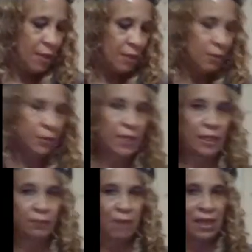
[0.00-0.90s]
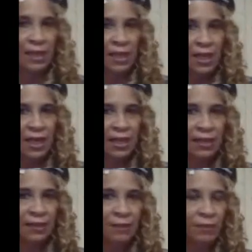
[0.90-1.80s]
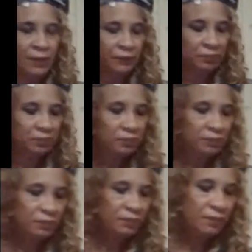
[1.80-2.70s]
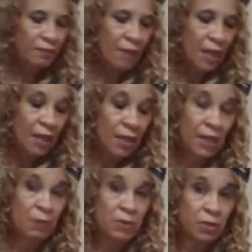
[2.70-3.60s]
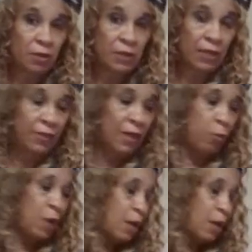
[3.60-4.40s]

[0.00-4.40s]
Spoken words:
and I'm going to take my ham, and I'm going to saute that